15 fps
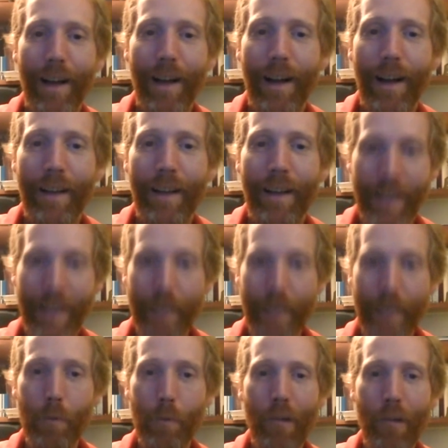I think even
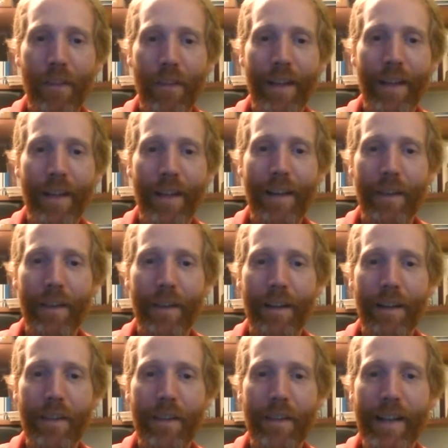more than that, the
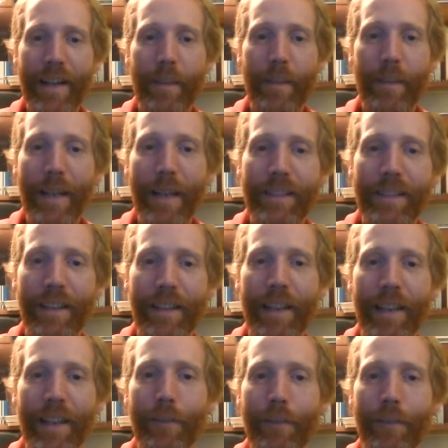database
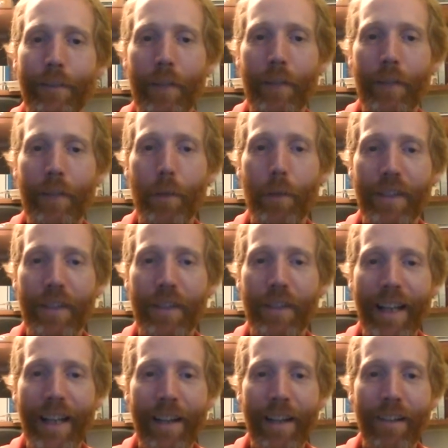that they've put
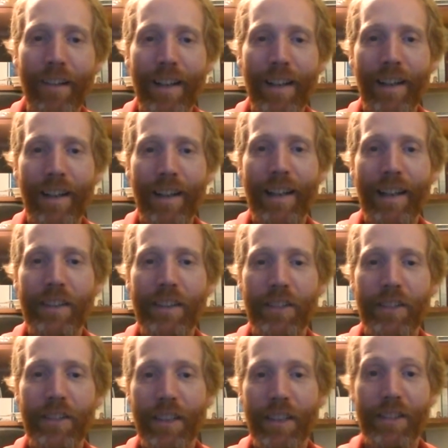together is
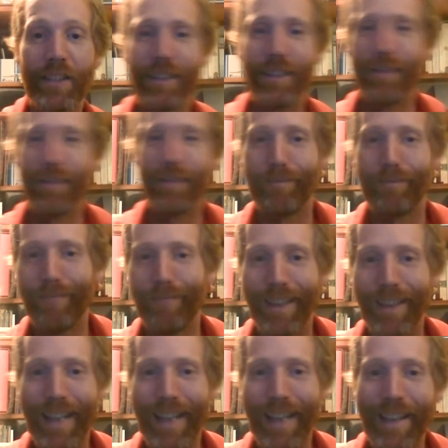just
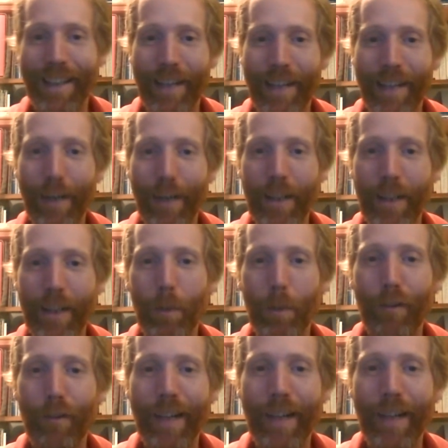invaluable
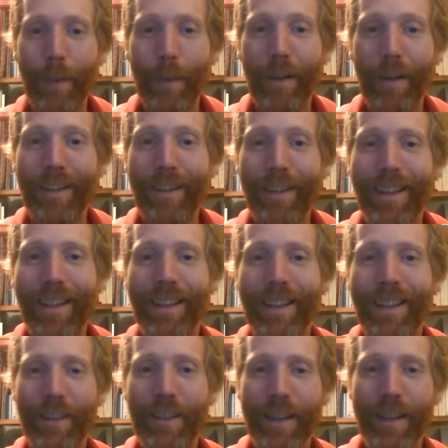for anyone
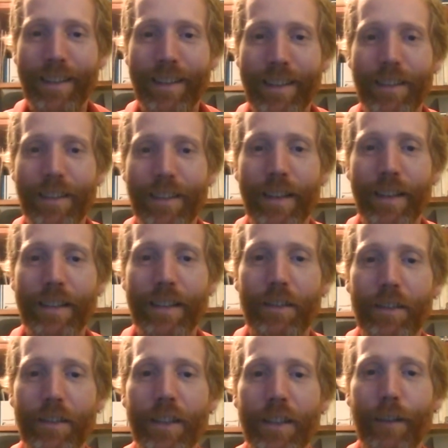doing this sort of
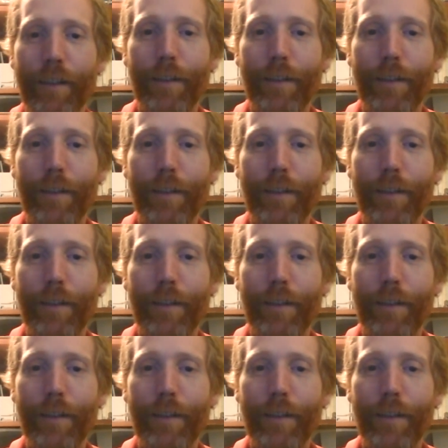stuff.